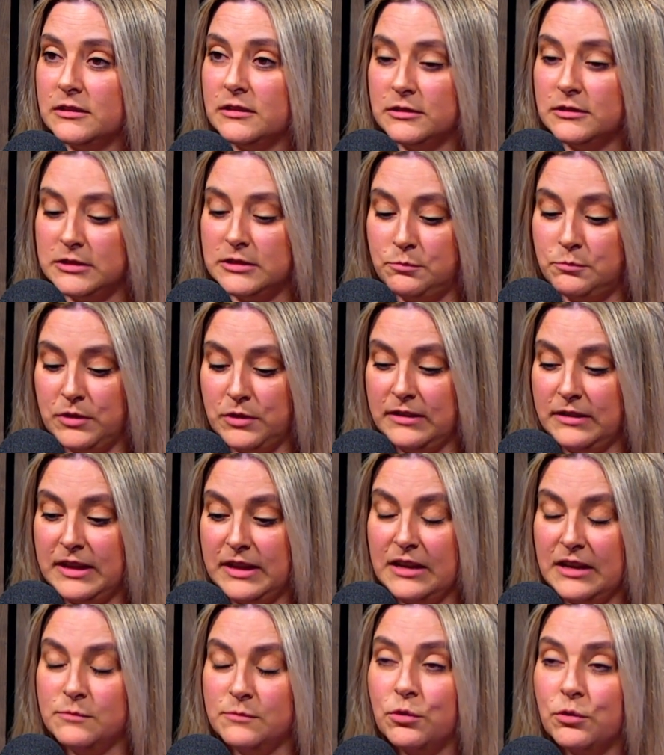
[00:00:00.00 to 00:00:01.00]
the
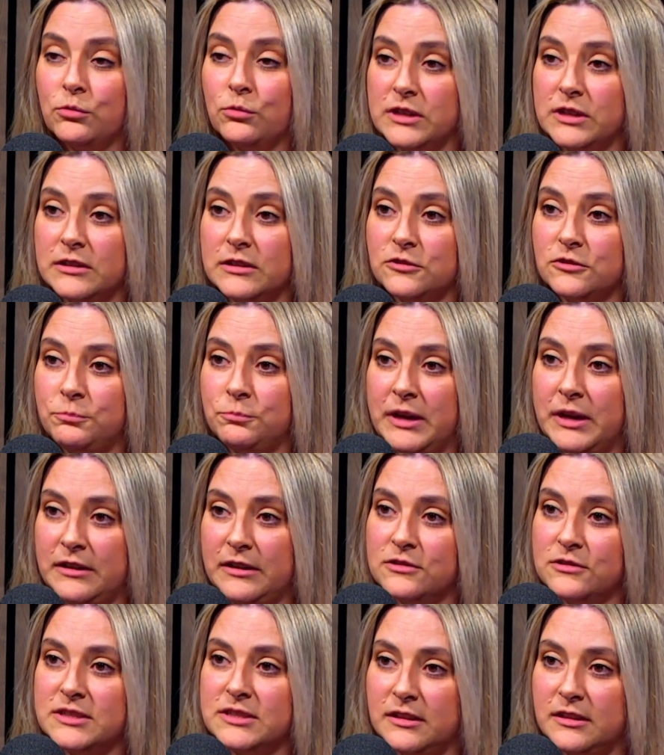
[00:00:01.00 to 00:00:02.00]
end product of buying or
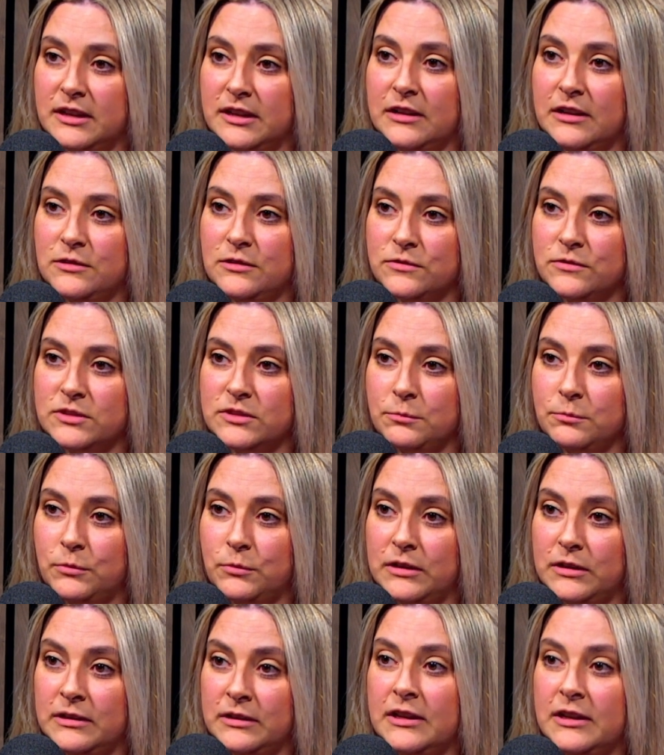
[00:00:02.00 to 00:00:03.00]
selling a house for
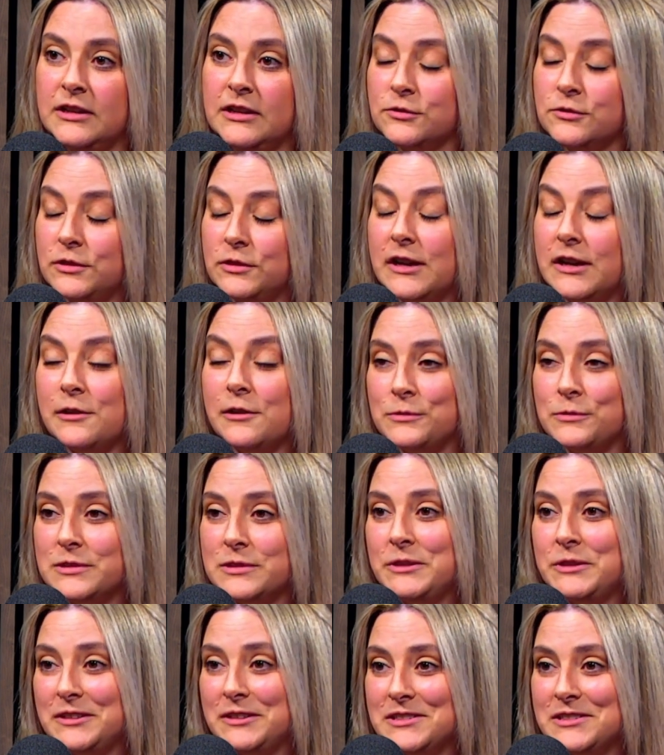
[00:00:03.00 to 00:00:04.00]
someone. Sorry, I always
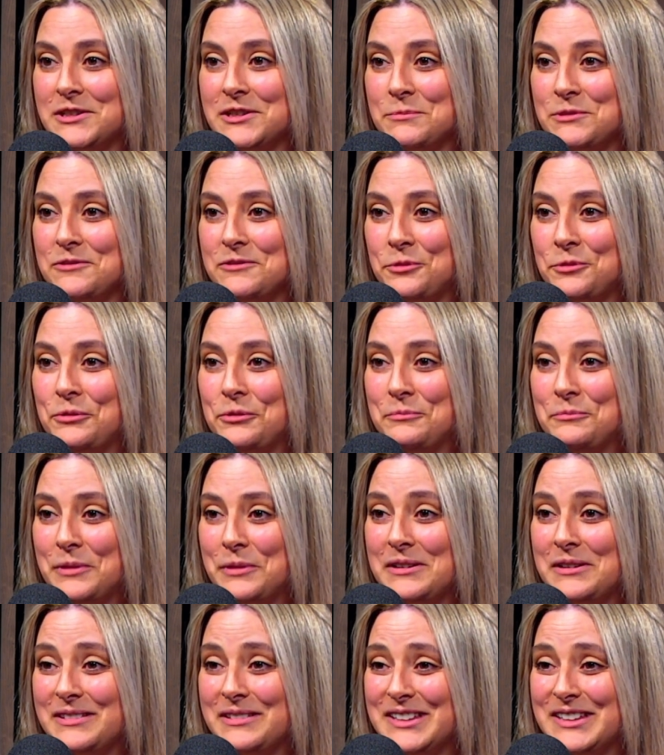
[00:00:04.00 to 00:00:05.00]
speak in terms of what
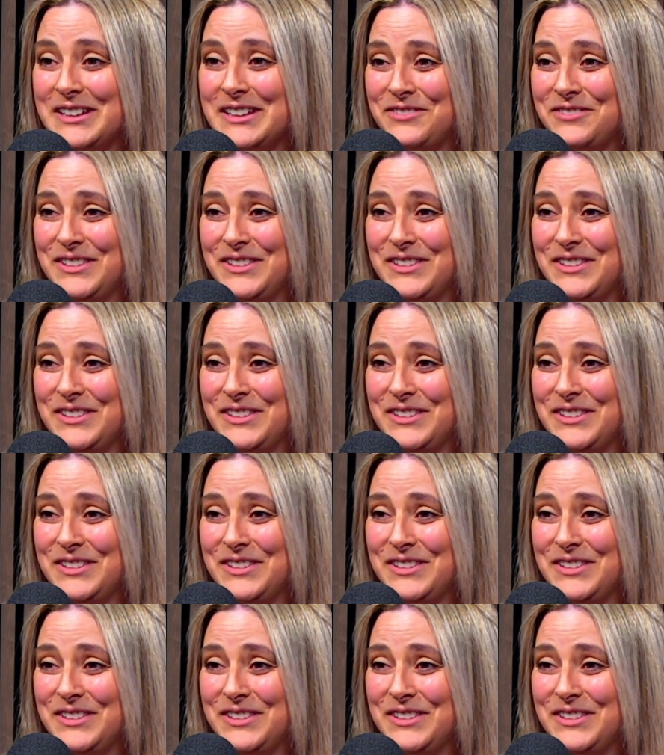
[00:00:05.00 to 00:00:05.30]
my side of